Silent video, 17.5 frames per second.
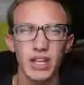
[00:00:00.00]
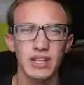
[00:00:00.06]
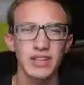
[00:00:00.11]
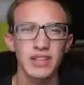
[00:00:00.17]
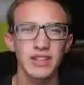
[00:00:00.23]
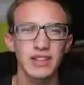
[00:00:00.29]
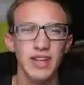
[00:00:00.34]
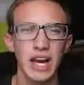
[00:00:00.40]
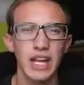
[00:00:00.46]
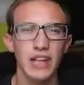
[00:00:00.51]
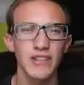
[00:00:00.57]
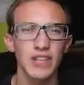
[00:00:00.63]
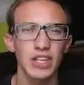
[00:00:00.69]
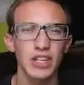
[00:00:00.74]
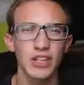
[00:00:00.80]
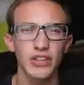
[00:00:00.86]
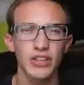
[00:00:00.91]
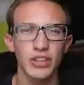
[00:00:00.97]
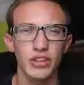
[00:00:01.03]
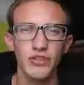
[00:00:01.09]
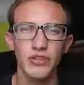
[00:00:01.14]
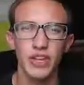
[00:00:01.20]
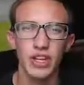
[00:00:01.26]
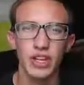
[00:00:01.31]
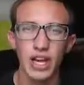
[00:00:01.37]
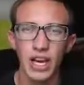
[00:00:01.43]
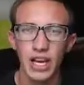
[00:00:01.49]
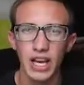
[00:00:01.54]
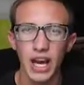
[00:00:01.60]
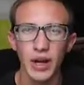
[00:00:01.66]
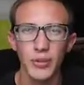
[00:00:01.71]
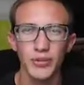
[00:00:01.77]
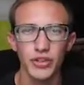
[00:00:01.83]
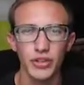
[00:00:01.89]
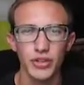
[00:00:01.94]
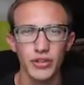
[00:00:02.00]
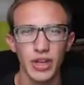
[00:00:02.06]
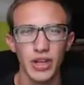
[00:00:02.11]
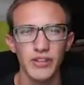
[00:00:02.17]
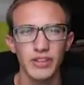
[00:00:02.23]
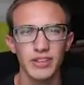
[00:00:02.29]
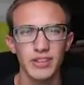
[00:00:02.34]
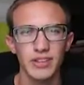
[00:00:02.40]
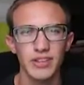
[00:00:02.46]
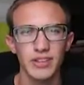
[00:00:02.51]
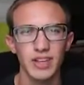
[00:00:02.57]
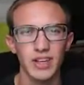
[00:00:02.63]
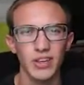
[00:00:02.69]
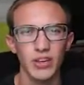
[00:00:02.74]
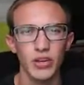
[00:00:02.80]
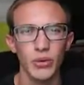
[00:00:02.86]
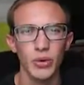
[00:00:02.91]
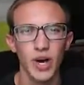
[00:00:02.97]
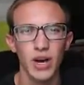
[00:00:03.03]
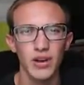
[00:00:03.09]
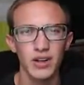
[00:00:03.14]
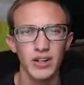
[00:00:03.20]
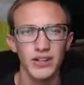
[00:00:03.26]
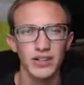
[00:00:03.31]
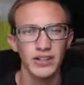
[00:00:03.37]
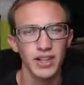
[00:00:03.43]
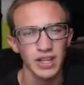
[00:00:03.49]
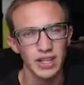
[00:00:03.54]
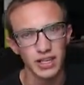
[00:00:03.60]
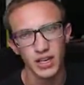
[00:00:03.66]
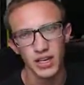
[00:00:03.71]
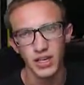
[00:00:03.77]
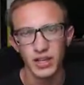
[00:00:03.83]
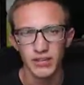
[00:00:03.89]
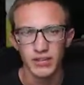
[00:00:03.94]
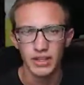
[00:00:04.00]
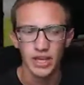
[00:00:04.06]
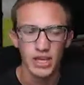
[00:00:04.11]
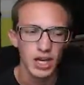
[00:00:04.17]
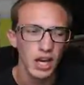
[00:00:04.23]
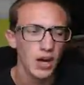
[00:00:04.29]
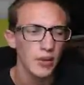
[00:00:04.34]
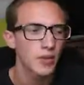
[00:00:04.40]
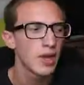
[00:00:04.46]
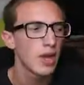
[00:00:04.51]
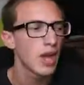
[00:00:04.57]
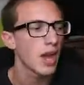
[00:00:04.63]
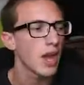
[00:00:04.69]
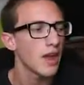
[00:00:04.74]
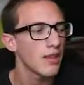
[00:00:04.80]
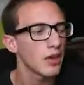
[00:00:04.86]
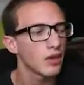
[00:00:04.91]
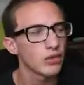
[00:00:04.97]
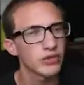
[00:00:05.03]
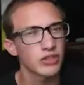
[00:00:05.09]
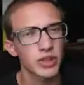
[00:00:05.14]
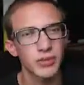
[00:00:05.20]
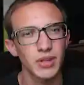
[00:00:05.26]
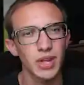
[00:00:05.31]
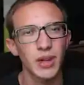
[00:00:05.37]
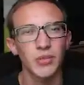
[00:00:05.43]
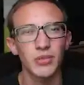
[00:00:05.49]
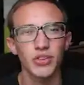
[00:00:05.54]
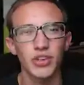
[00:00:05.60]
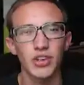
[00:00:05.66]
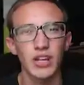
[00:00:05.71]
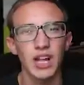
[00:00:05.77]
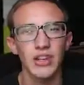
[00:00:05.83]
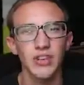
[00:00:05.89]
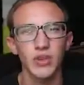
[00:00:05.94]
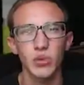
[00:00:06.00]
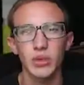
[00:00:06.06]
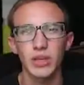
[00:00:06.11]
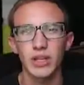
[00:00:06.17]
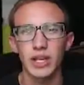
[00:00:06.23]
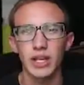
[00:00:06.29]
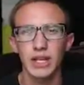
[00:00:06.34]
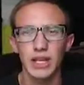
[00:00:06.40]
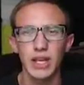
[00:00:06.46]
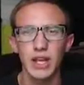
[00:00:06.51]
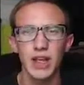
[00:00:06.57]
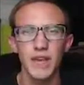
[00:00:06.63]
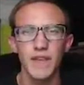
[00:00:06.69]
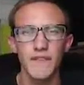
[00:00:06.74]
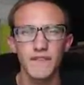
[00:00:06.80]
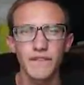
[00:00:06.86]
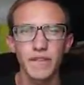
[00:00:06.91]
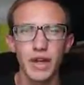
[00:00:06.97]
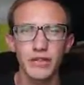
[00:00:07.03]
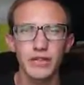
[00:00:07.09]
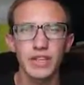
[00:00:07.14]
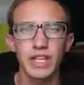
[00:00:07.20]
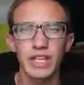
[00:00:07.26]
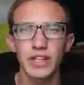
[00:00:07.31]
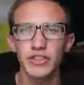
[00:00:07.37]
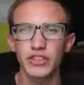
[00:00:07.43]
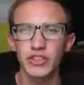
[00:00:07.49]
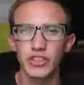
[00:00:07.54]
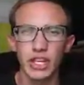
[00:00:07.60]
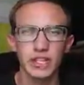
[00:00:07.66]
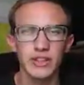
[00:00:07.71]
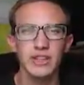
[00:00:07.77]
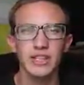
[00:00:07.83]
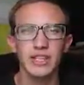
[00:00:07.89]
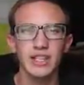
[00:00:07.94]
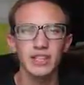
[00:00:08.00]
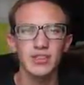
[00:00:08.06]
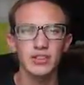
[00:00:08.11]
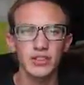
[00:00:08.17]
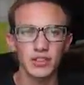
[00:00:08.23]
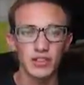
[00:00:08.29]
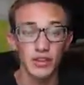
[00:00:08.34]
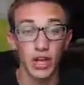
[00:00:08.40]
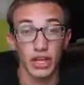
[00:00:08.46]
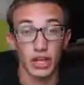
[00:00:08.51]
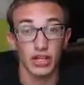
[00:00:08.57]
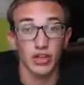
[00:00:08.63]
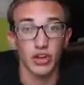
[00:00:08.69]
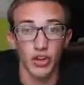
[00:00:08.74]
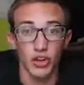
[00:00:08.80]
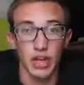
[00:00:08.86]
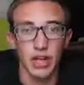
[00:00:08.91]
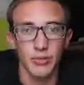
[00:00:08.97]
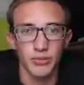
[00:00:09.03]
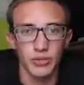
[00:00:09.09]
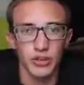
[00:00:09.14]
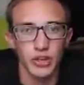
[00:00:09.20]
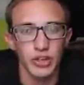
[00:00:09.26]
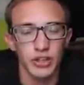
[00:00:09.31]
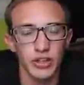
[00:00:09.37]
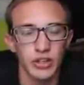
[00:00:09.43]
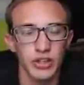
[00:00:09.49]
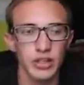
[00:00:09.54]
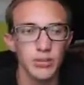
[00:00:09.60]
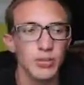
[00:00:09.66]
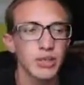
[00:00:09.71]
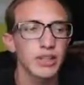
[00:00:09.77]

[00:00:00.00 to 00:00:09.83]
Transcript: Like these COD videos, for the cut comms, those obviously take a little while because it's like cutting everything up, and those sometimes turn out to be like 50 to 60 like clips literally